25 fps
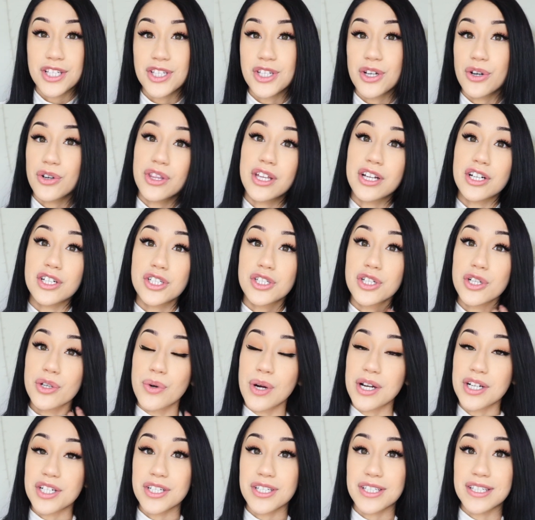So there's two
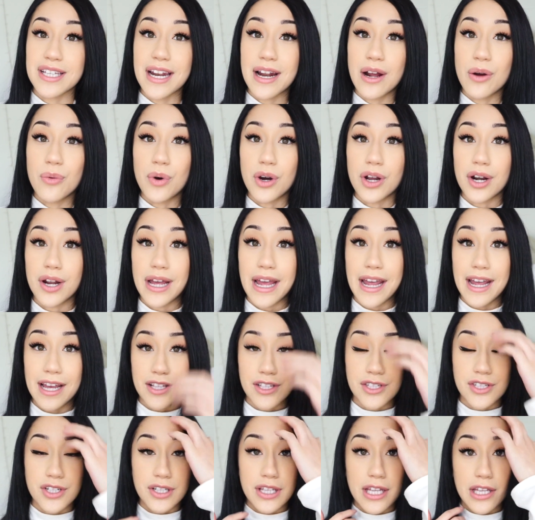questions that I want to
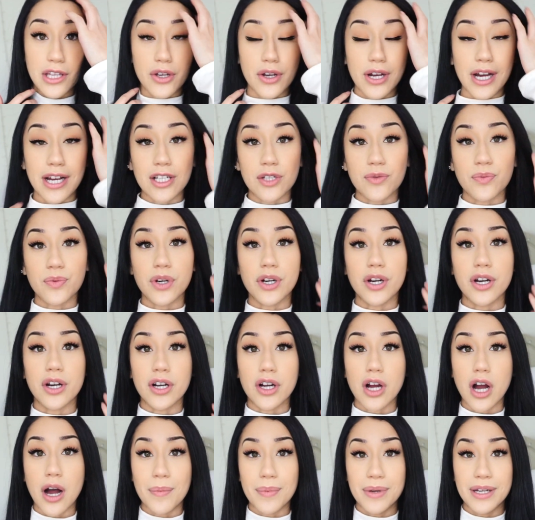answer that you guys were
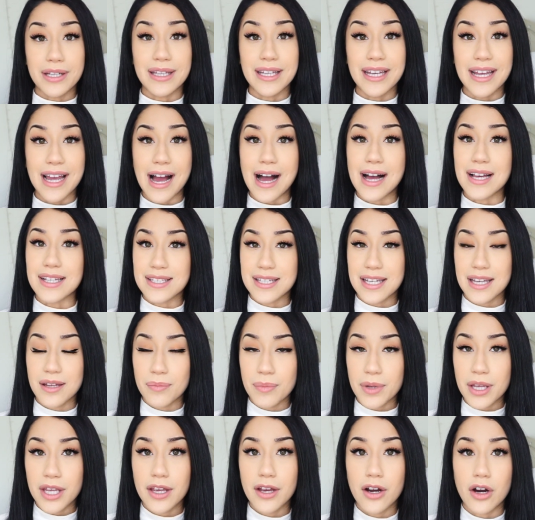commonly asking
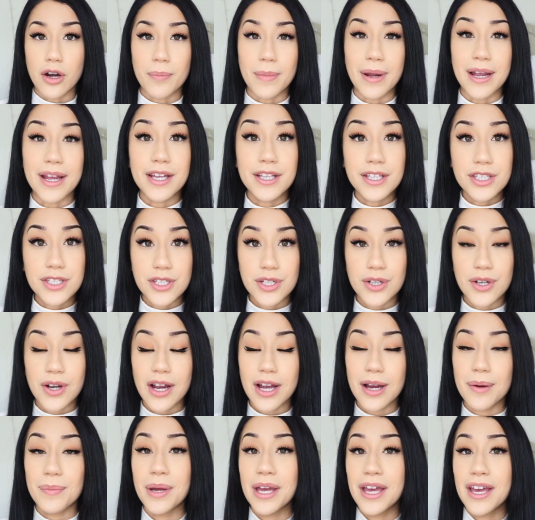me on my
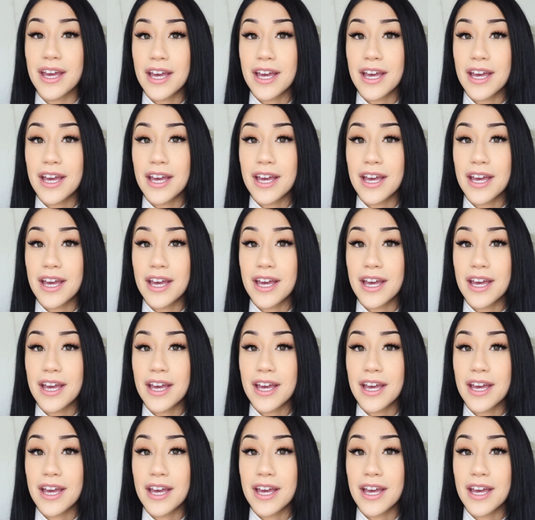Instagram.